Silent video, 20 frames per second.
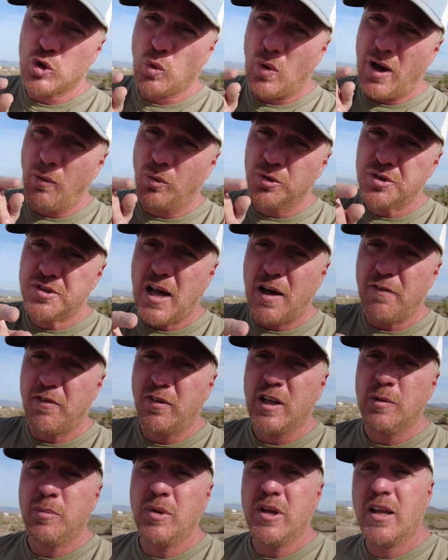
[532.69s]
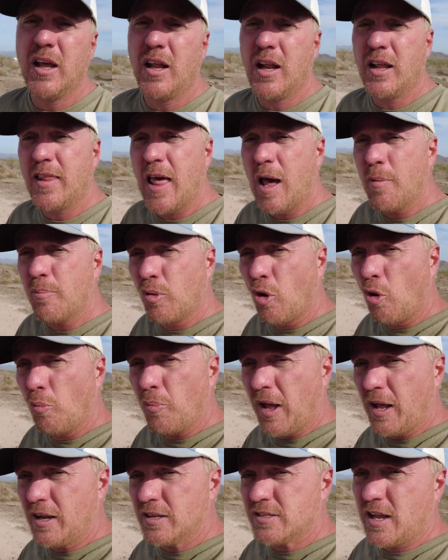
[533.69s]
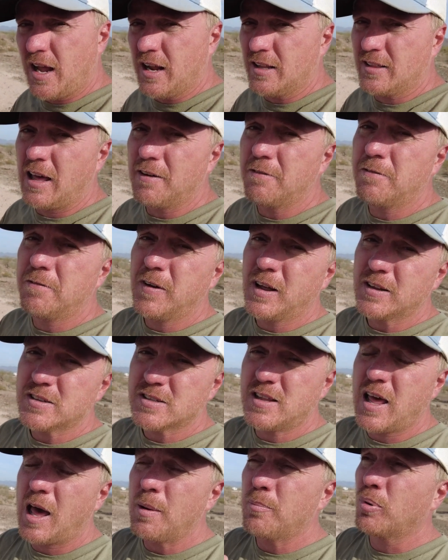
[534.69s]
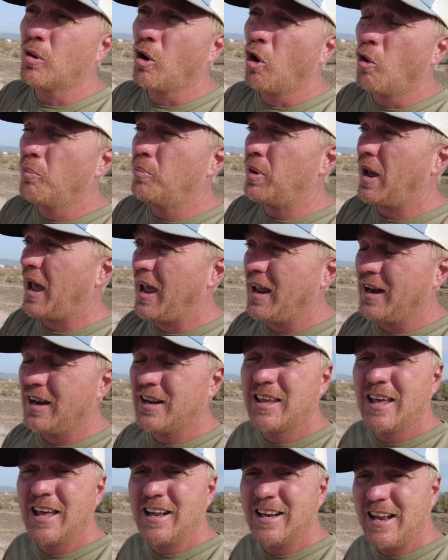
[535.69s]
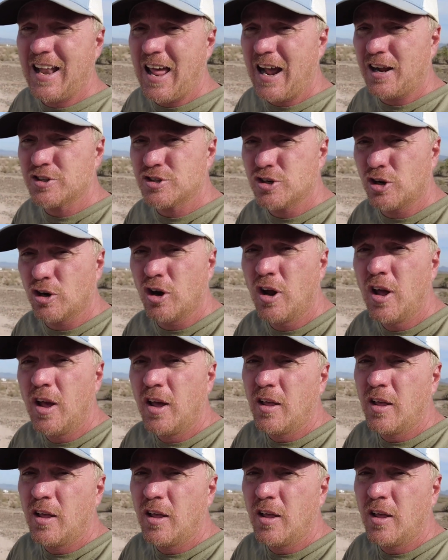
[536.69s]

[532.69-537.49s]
so I will definitely be getting that propane tank that fits that propane connector